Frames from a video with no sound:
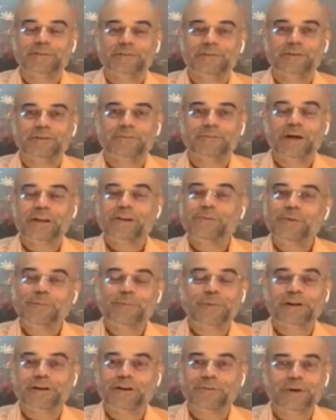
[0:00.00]
Many
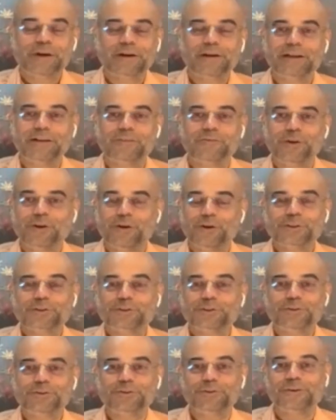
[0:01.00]
people comment like,
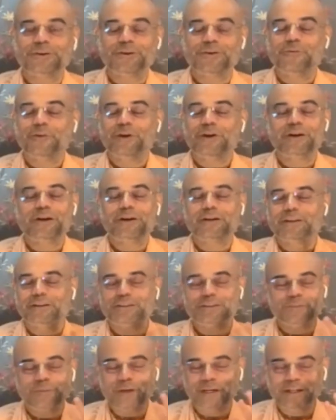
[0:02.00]
we heard
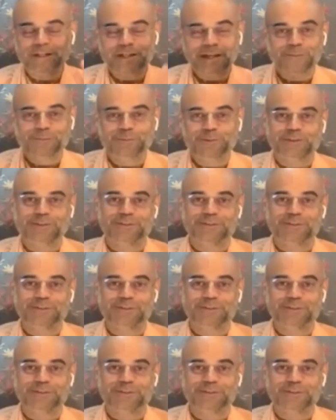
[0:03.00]
this many times.